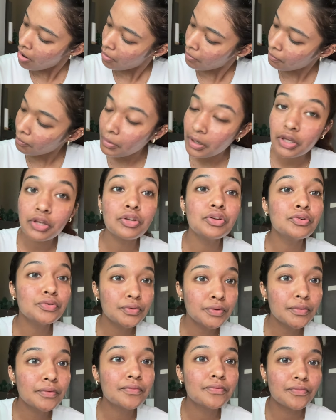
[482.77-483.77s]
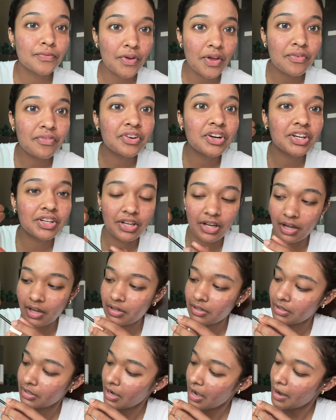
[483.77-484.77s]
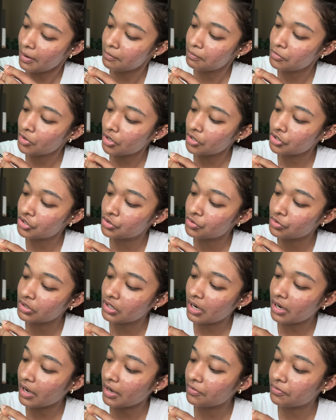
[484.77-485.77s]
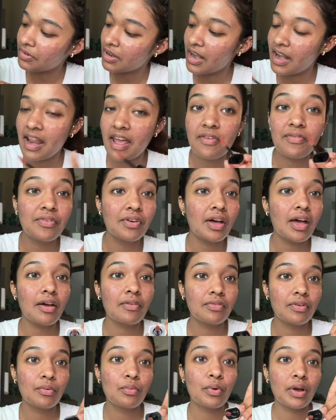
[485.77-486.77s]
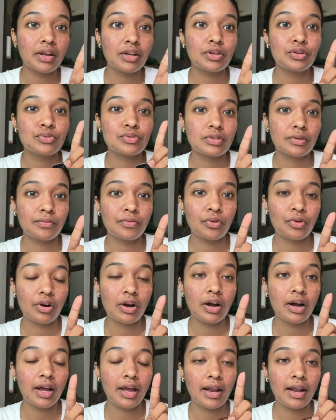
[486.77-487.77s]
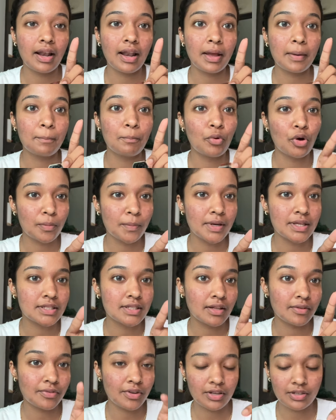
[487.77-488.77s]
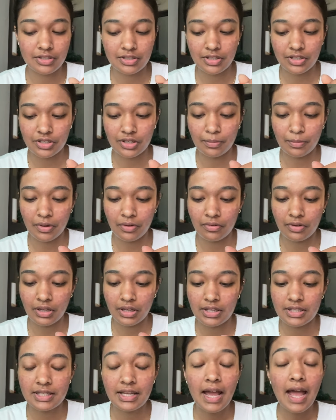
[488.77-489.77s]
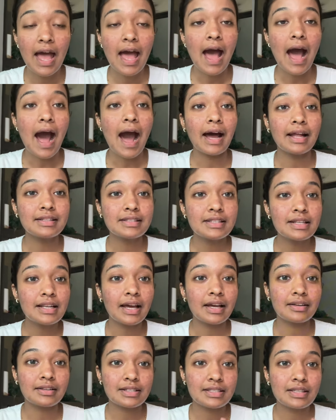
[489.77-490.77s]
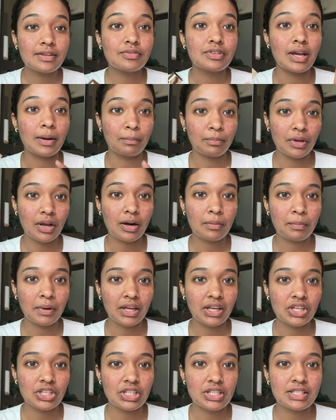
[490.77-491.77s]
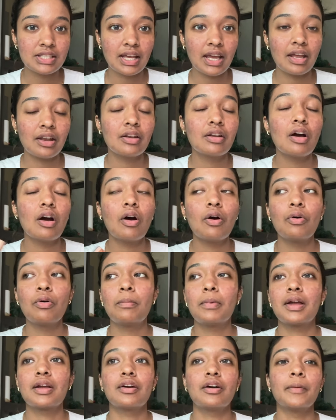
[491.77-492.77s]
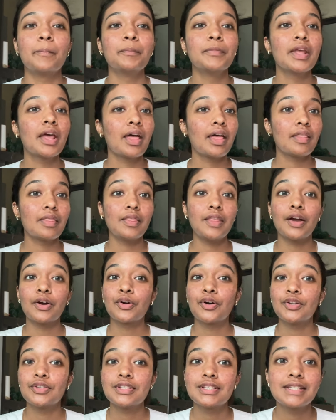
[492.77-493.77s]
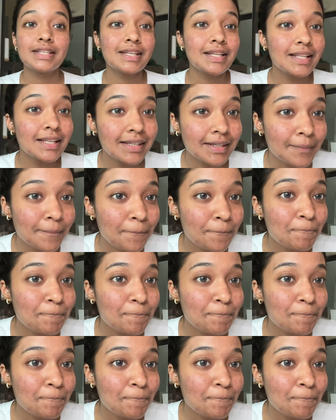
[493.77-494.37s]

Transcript: My new favorite color. I'm not sure, I've never ever went into Sephora and like bought myself Anastasia Beverly Hills until I received their PR packages, and oh my god, their concealer,